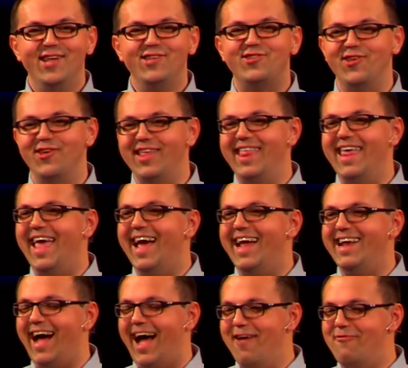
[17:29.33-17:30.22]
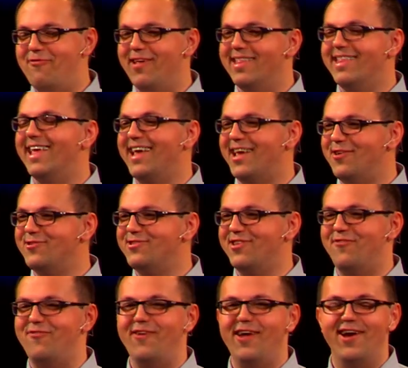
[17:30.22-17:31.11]
So in the end, I felt like it was
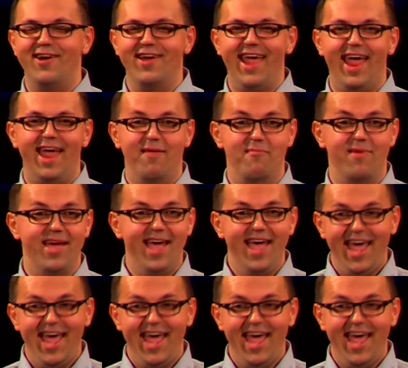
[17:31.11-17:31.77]
a fair game.